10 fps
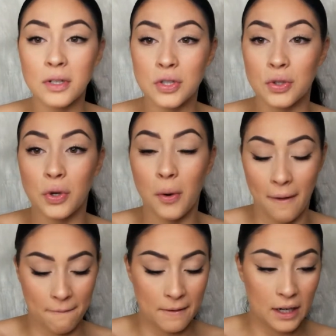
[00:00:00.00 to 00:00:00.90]
to
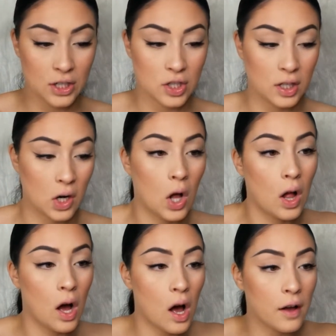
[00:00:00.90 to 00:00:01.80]
finish it all
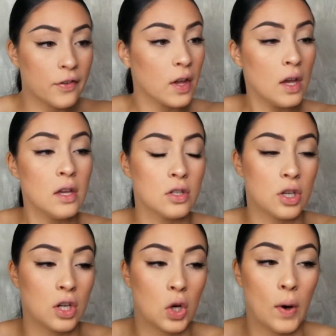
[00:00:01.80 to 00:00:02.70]
off, just
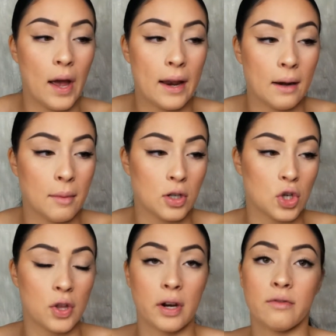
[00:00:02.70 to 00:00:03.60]
gonna go ahead and make sure
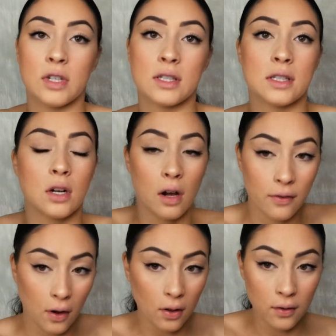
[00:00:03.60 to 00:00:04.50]
that I've dusted off
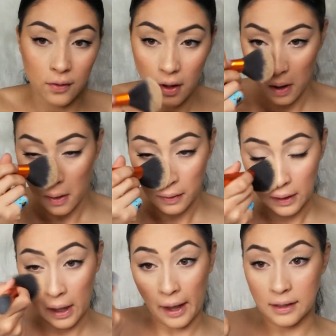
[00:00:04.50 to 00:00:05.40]
all of
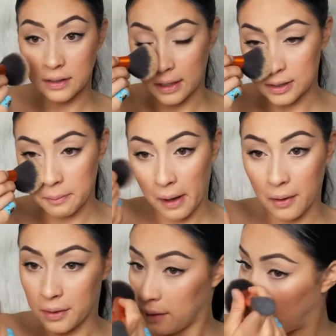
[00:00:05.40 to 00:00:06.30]
the excess
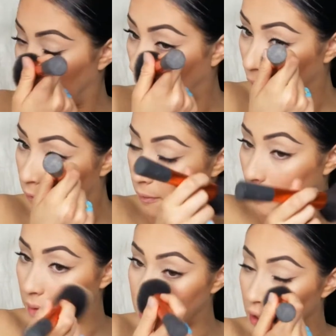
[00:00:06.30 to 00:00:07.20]
powder that I've
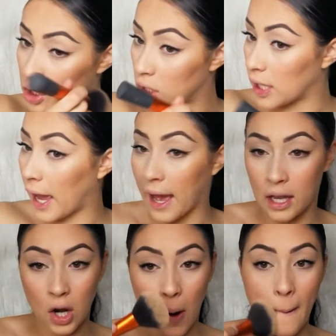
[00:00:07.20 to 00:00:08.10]
potentially had
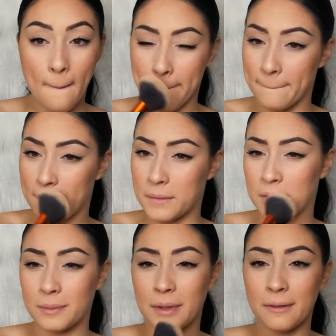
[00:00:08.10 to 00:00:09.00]

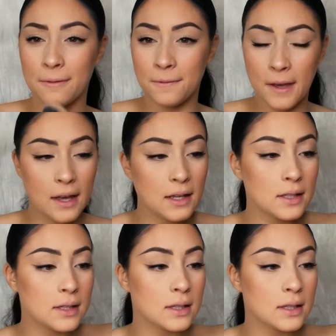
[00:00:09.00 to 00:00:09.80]
on my face.